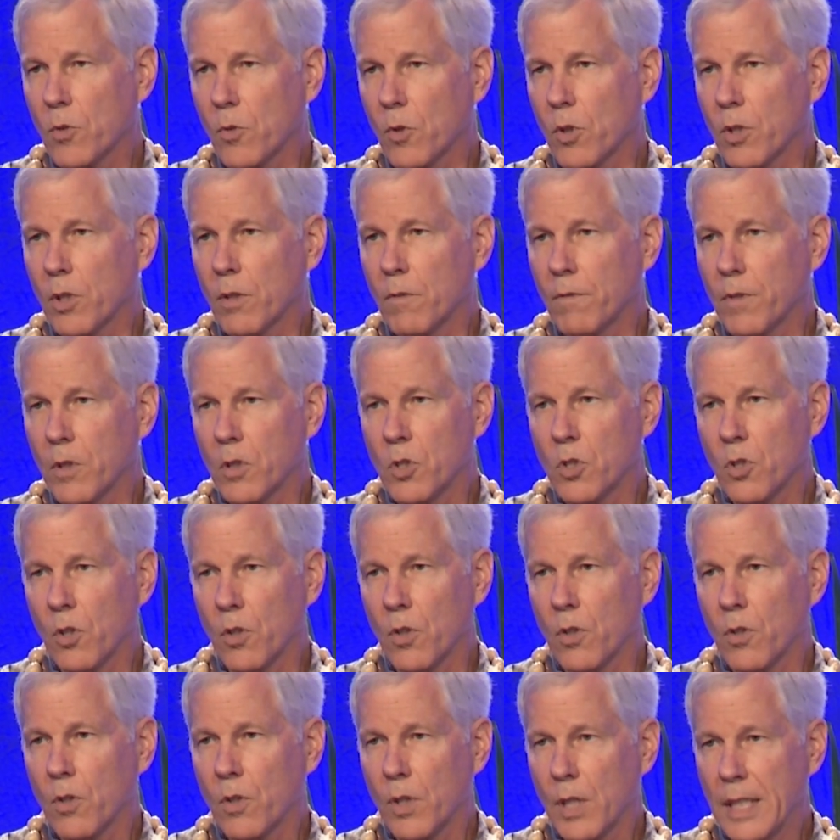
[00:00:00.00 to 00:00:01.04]
toward the future
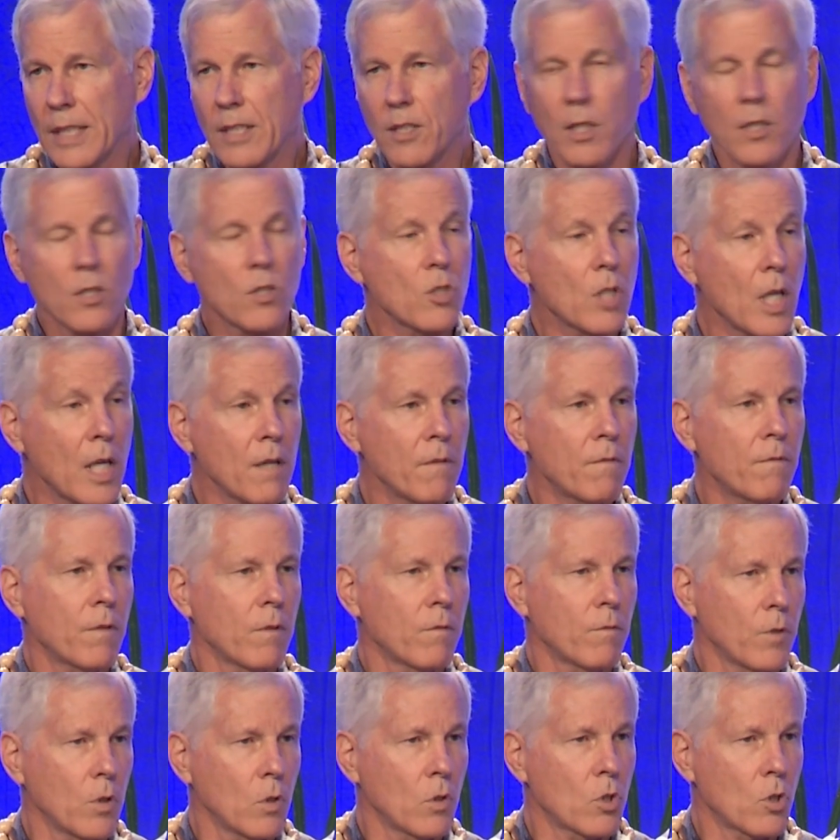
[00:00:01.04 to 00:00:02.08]
that's a safe
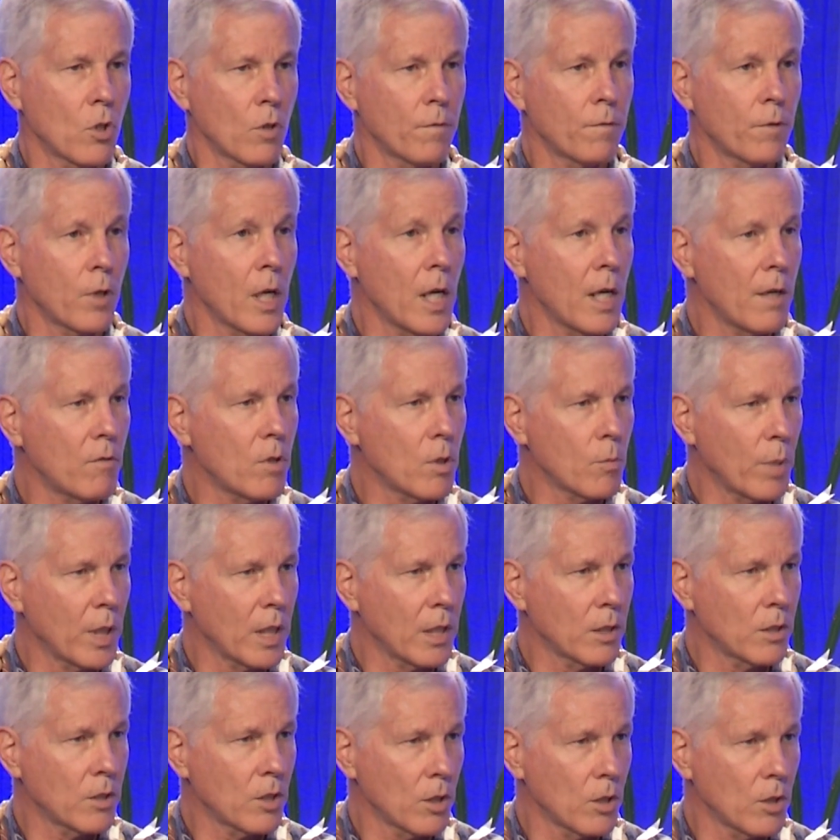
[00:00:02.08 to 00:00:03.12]
future for
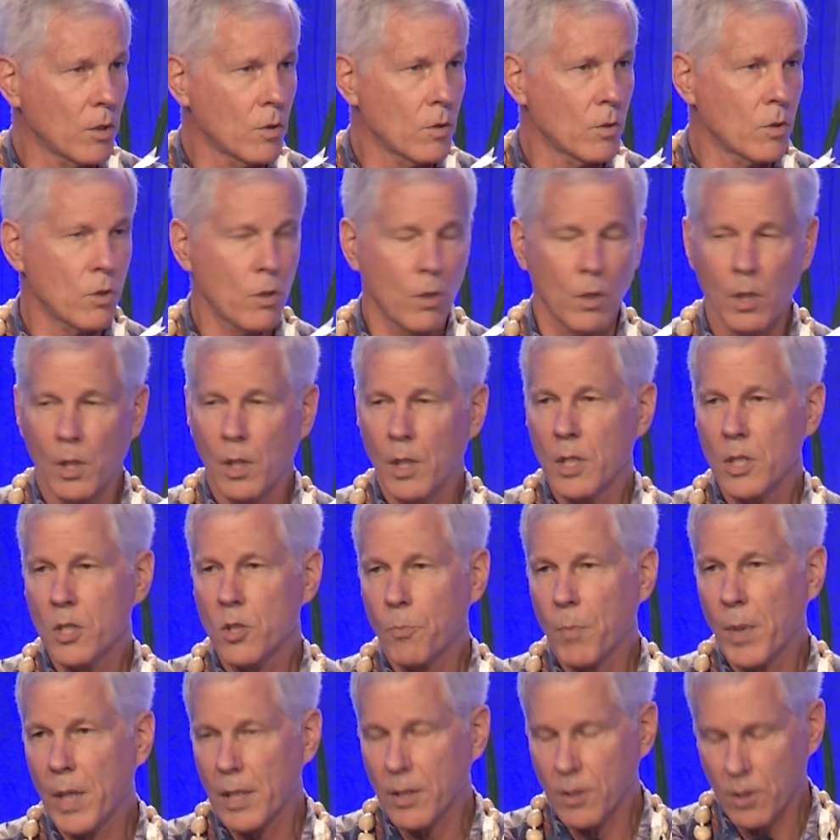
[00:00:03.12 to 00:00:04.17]
everybody to use
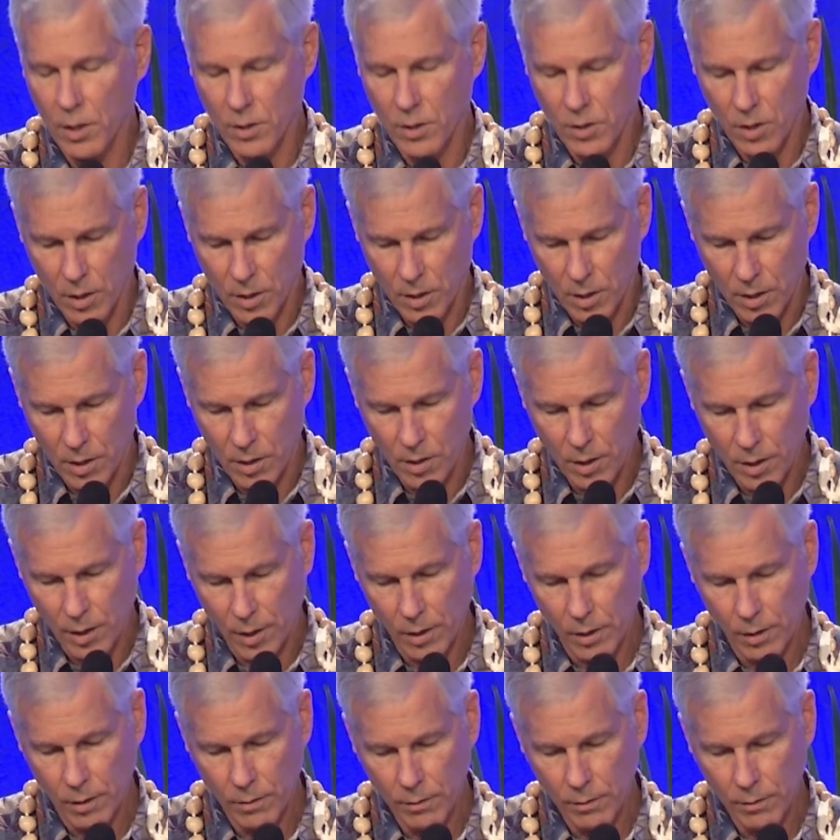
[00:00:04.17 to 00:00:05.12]
space as it's intended.